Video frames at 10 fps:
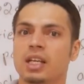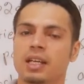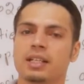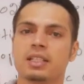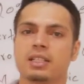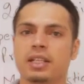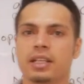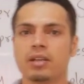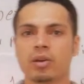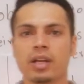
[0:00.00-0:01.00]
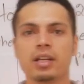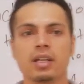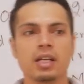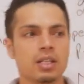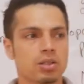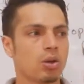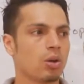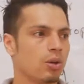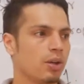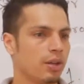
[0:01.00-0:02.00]
electricity, okay.
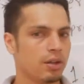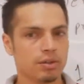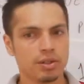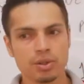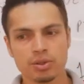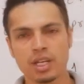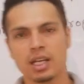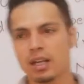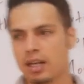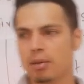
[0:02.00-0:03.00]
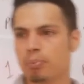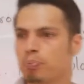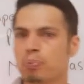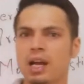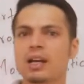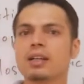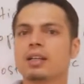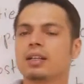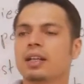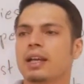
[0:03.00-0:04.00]
So you see a
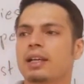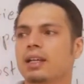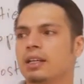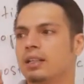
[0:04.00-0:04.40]
plug, like